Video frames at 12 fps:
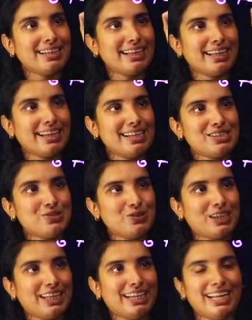3 raised to
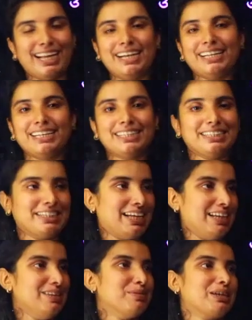10 add it, we
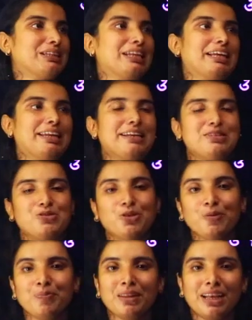will get 3 raised to
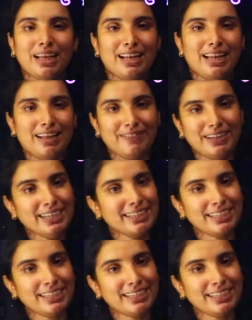11. Now,